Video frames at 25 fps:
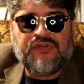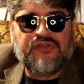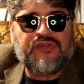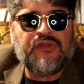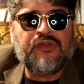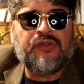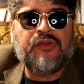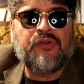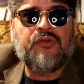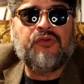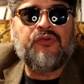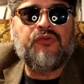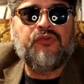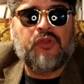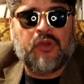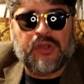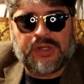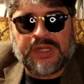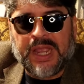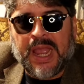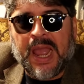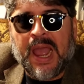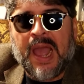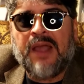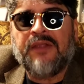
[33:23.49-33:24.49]
the
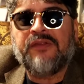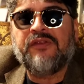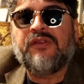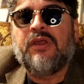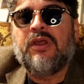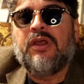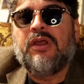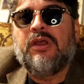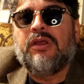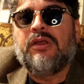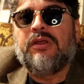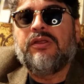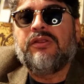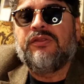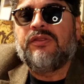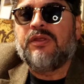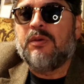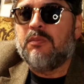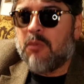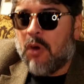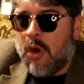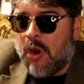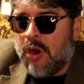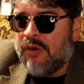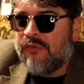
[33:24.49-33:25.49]
Marvel
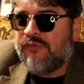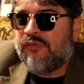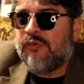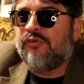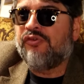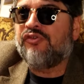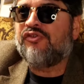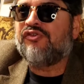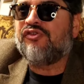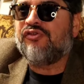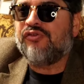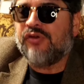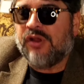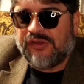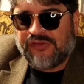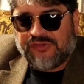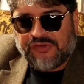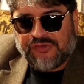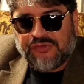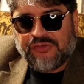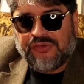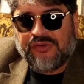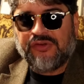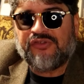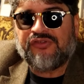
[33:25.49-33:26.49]
Treasury
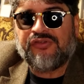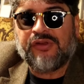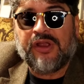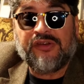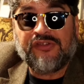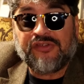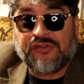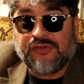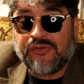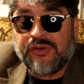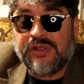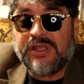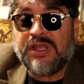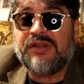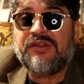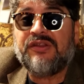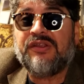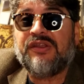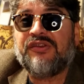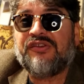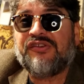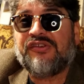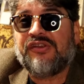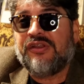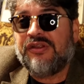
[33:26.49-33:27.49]
edition,
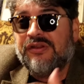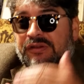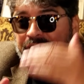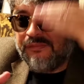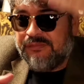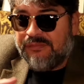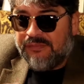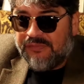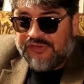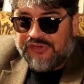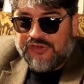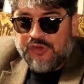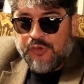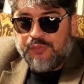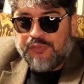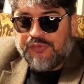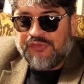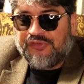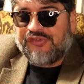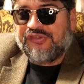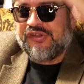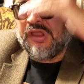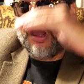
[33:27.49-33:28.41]
supersized comic